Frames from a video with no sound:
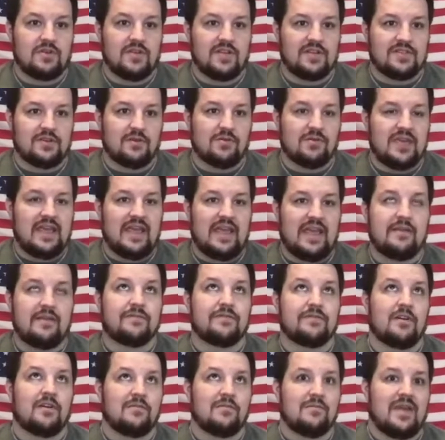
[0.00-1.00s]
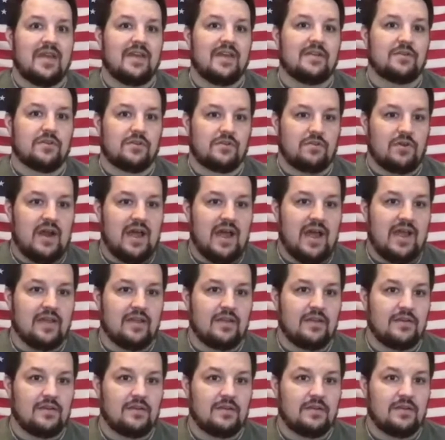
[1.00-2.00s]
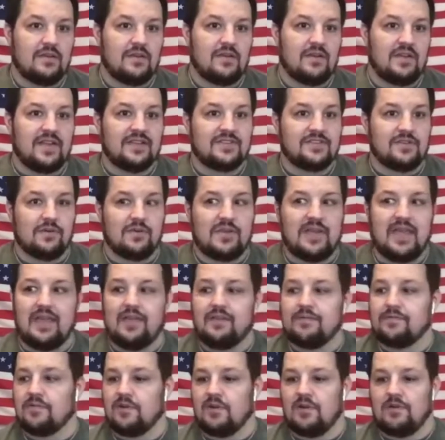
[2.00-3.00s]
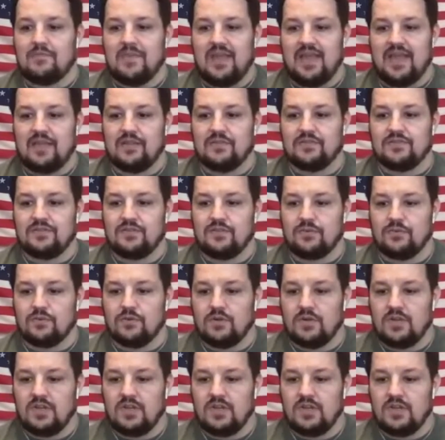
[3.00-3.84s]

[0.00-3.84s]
It's okay for a man to cry. It's okay for a man to